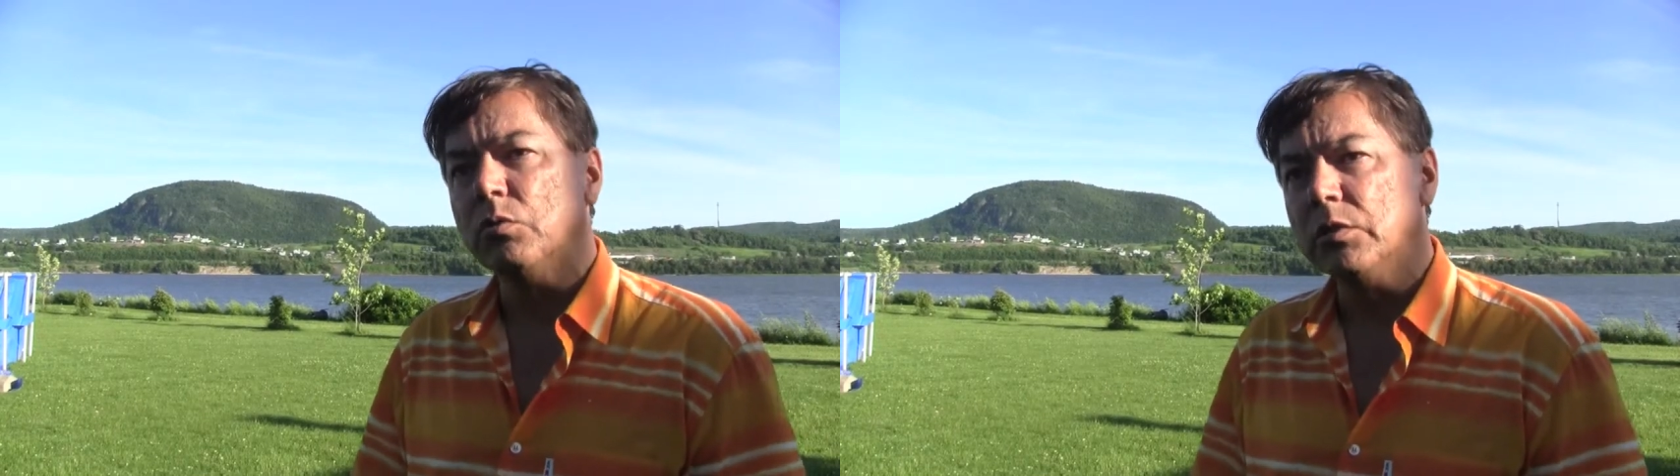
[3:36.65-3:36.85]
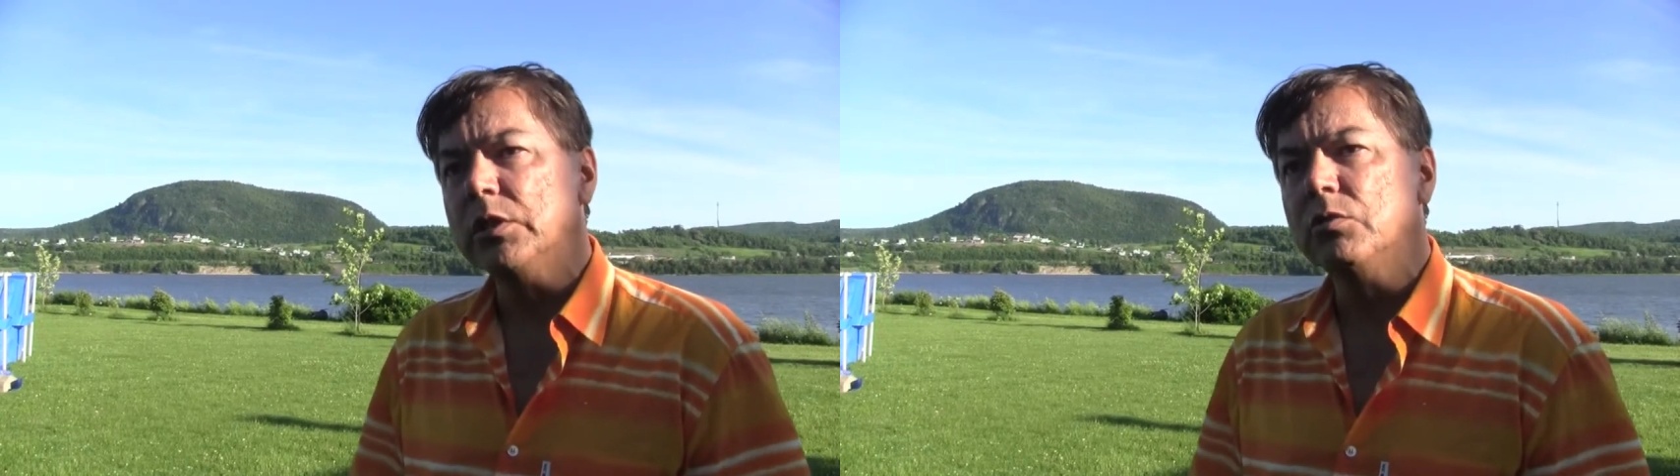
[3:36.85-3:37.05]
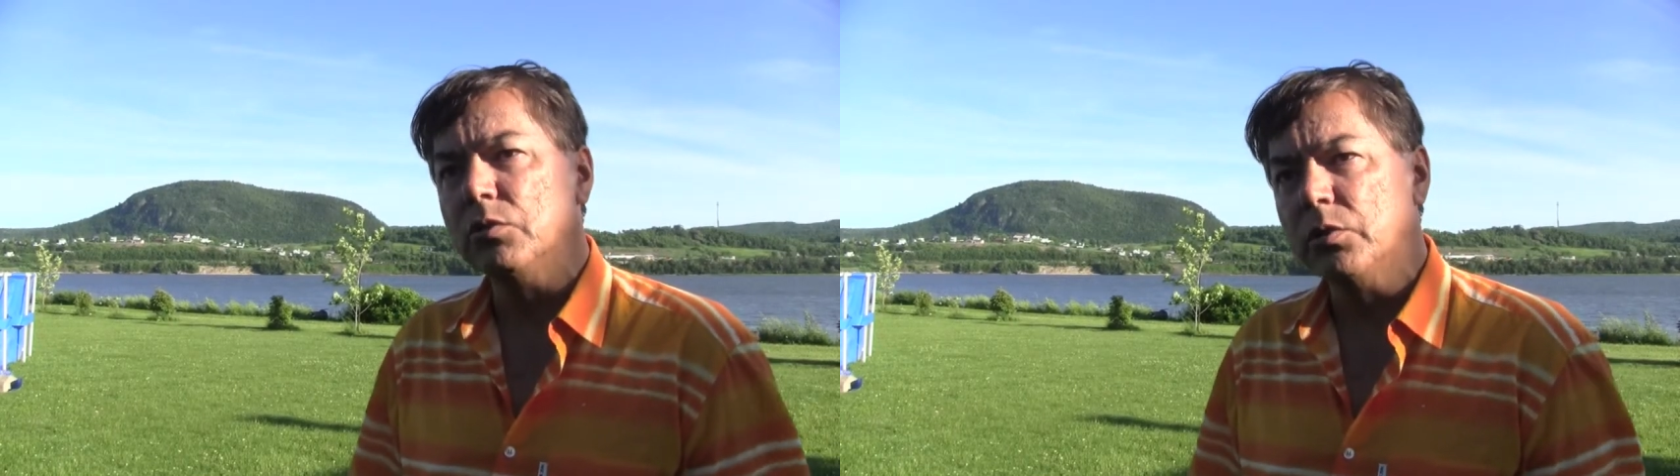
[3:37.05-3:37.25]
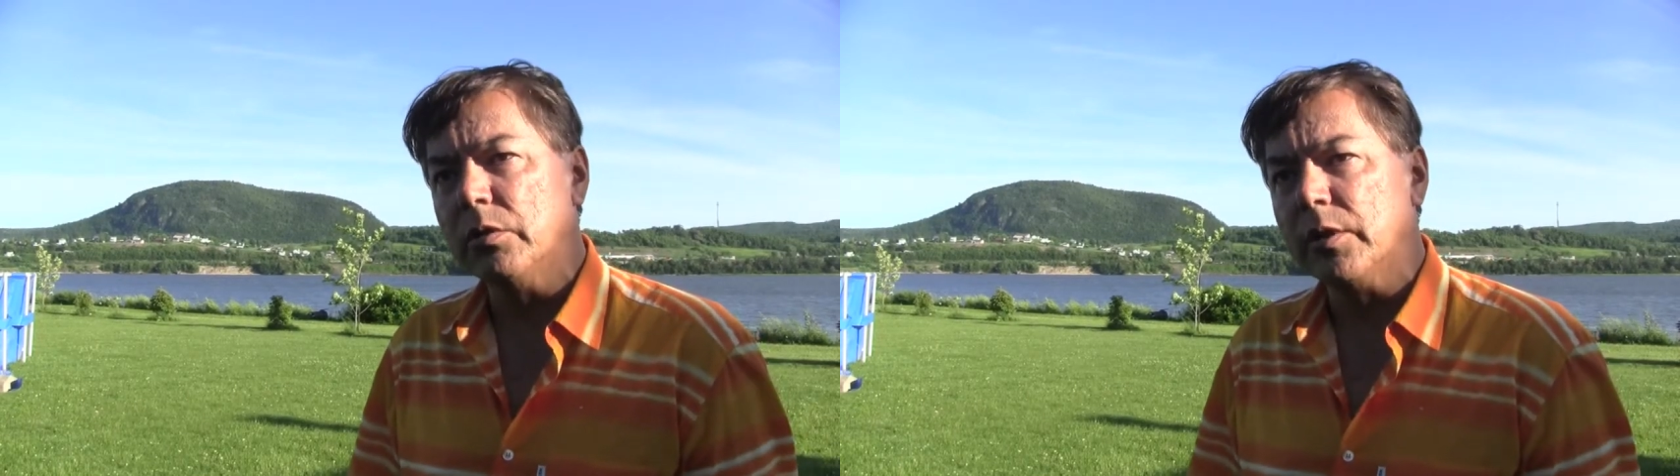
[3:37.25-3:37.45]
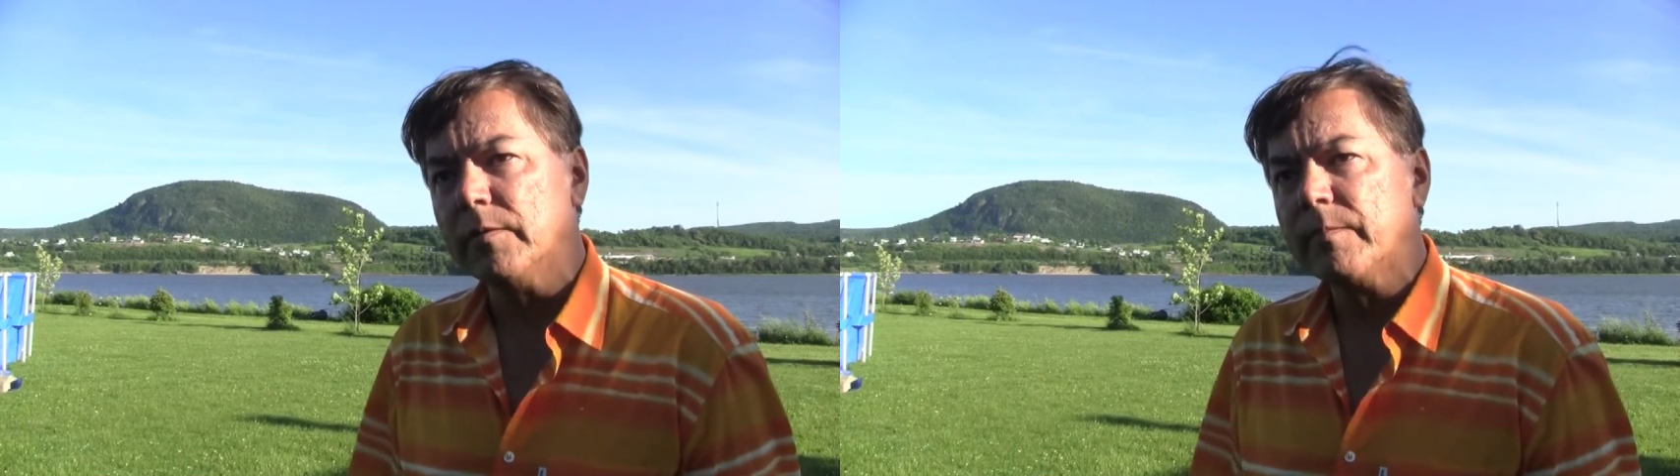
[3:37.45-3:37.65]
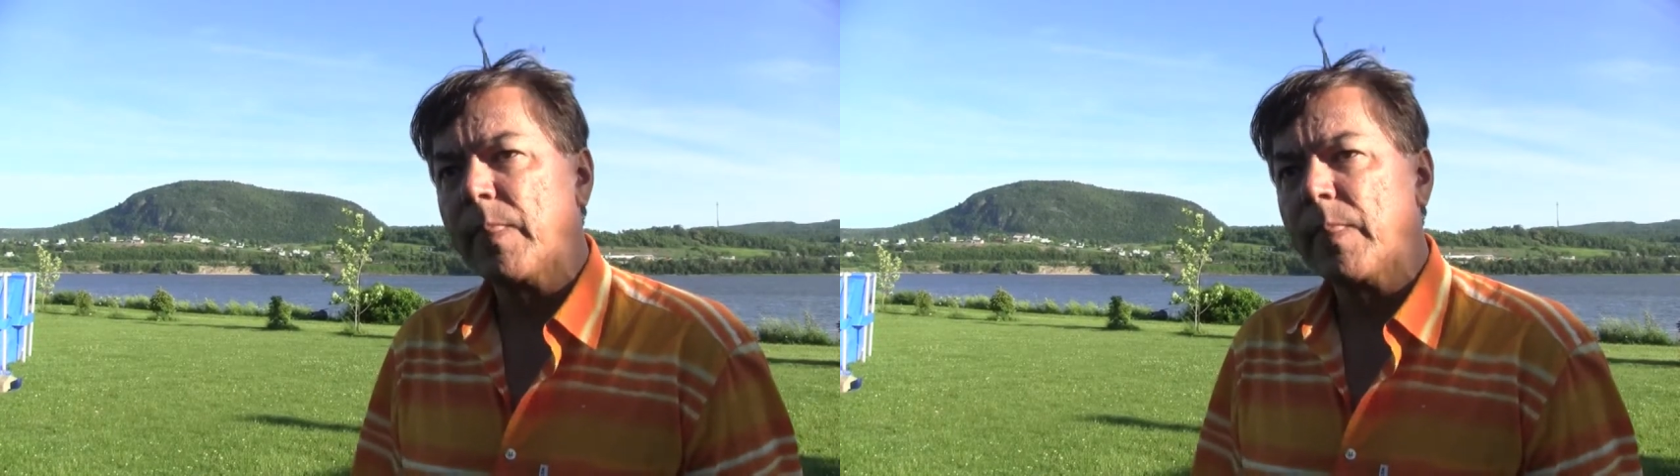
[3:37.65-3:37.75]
You need to do it.